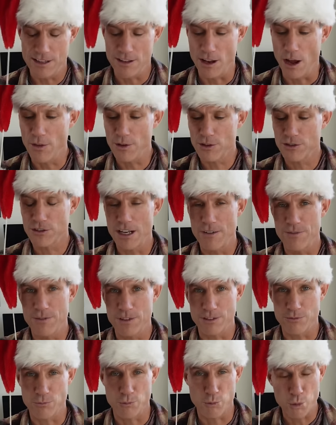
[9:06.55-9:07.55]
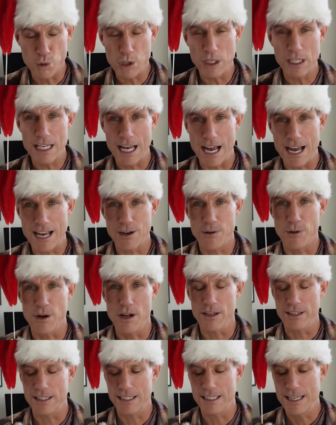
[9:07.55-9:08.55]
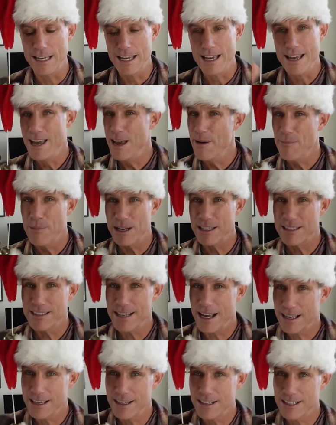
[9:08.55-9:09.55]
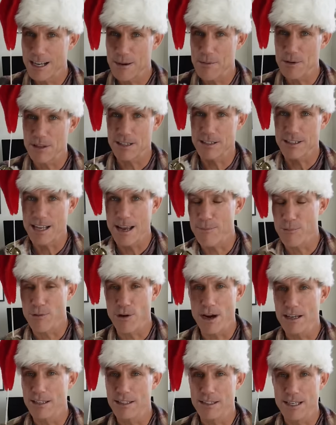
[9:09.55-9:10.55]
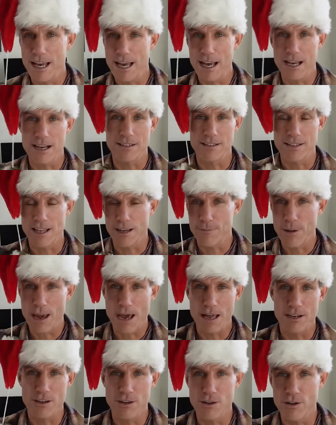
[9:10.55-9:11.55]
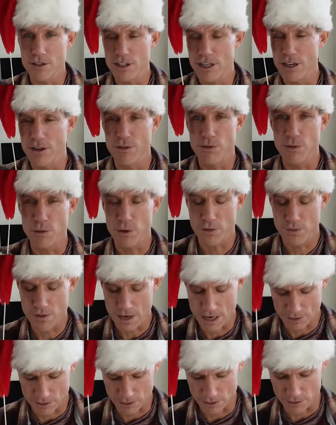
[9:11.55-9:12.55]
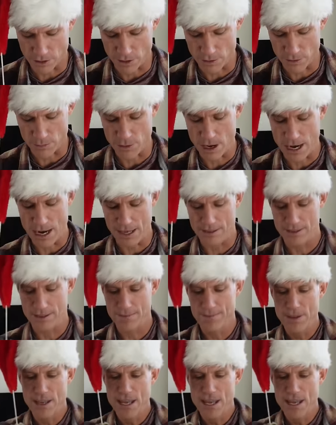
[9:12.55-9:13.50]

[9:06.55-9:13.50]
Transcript: And all their stuff is really high quality, but it's not gonna come at the same price tag as like Patagonia or North Face or those other brands.